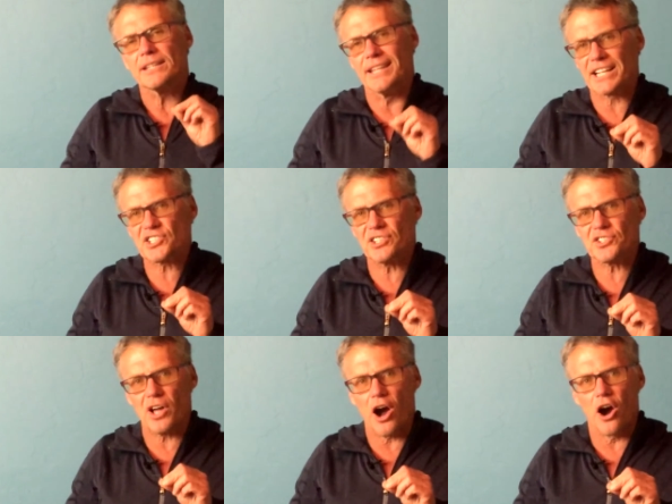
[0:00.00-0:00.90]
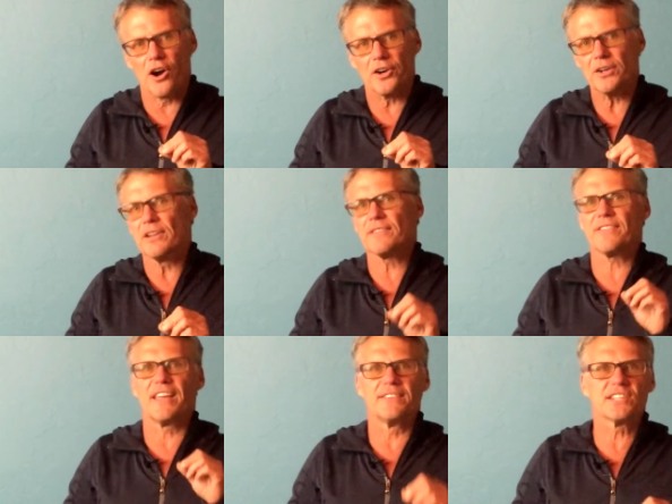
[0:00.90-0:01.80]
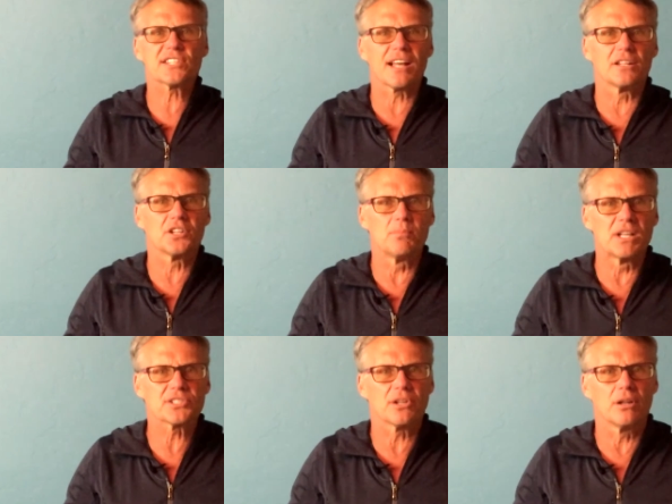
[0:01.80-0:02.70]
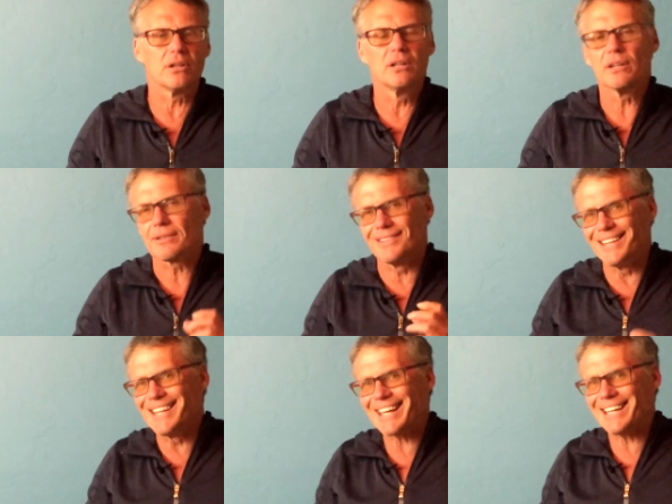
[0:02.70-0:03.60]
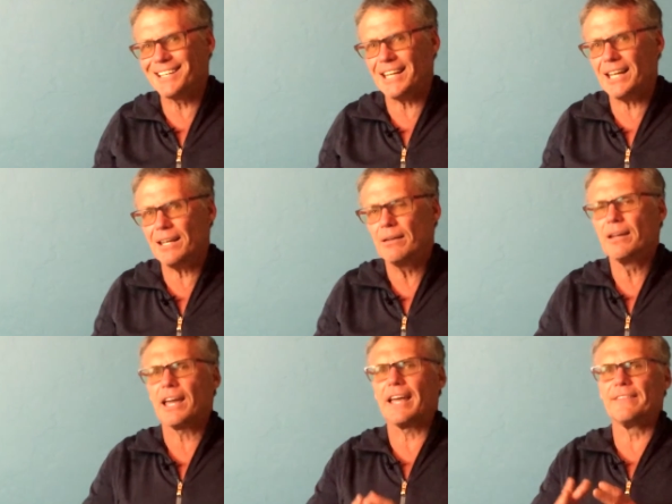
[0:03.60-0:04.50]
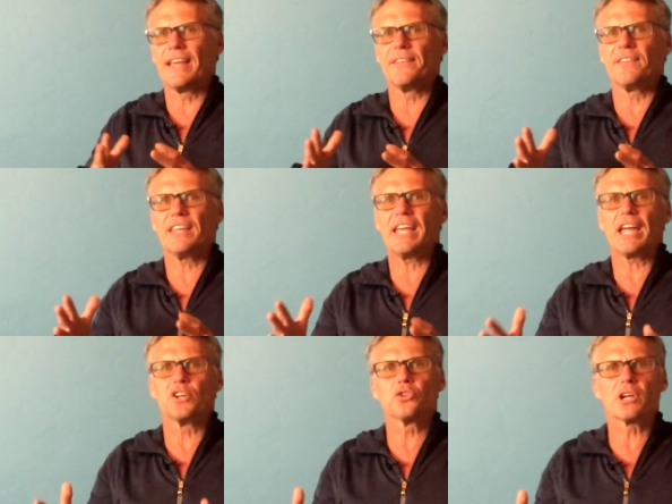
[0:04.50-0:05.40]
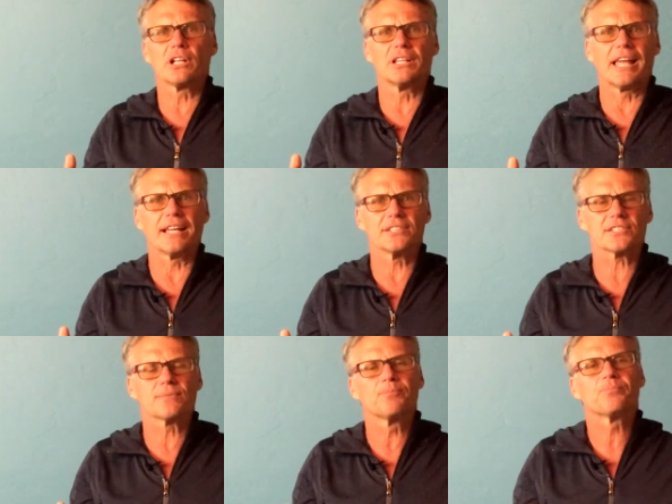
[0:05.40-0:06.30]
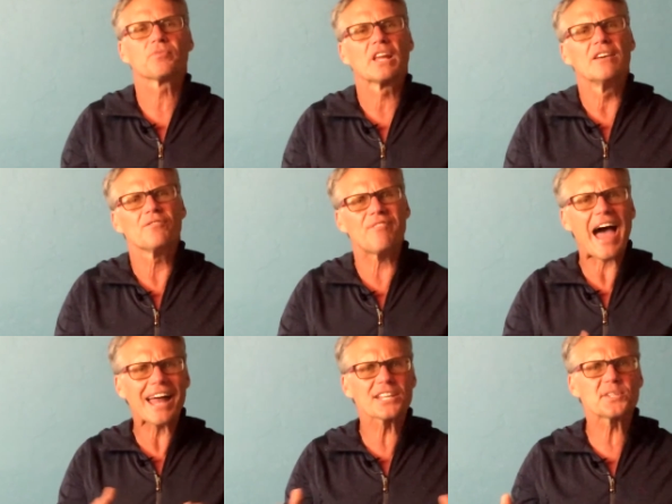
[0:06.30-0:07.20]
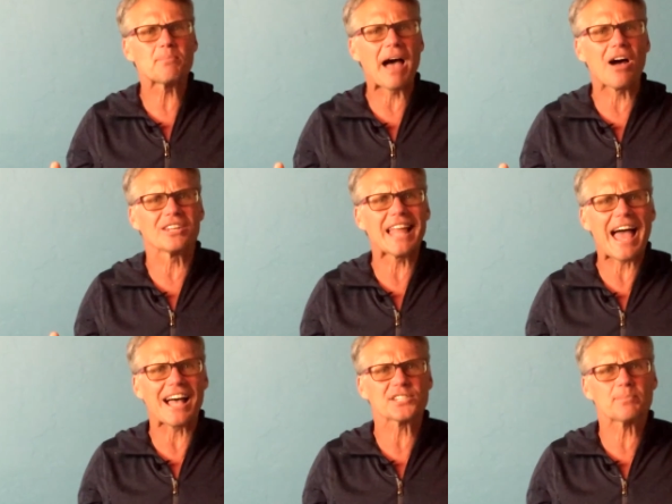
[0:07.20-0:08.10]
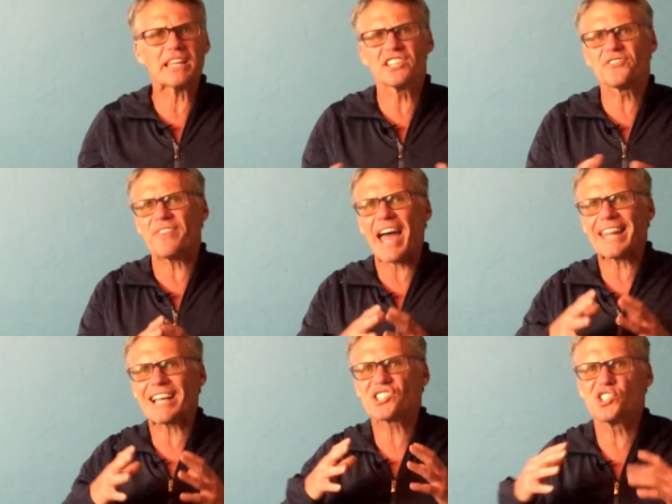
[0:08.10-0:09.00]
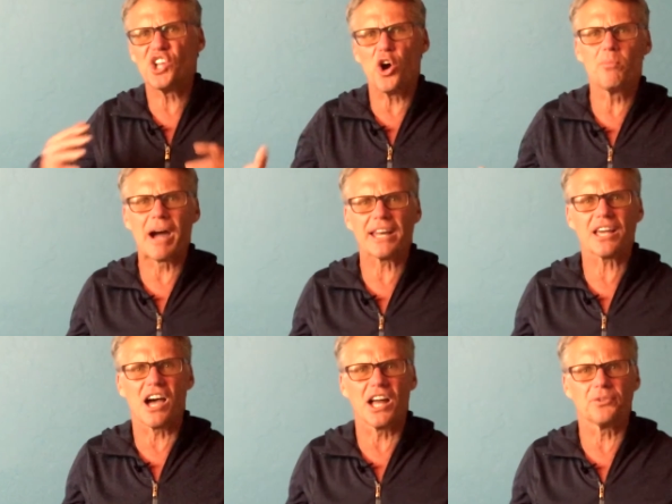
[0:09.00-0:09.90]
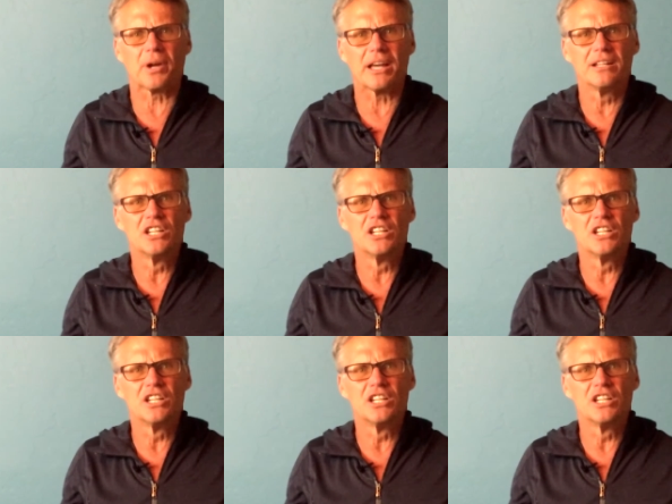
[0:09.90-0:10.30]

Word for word: Next is the heart, then the skeletal muscle, then the kidney, and then the endocrine glands. Fat is about last because fat has no mitochondria.